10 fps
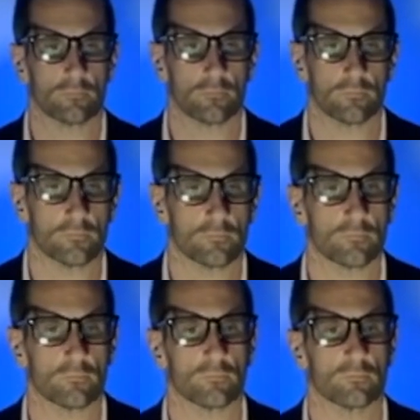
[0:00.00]

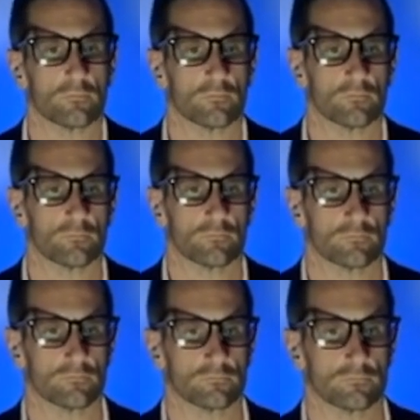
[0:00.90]

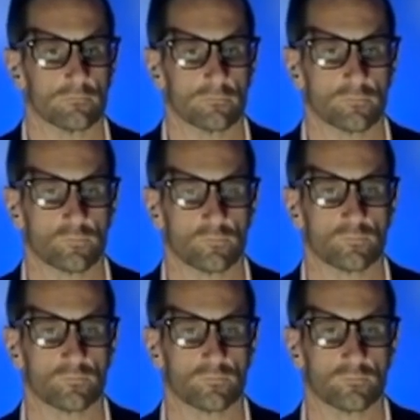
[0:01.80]

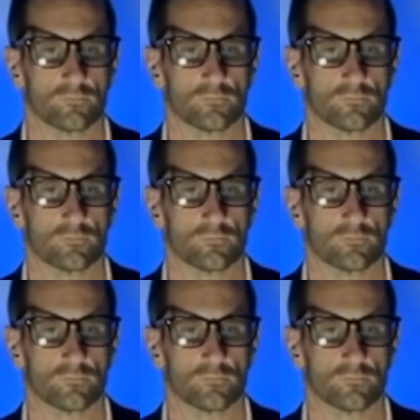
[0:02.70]
No words are spoken by the person on screen.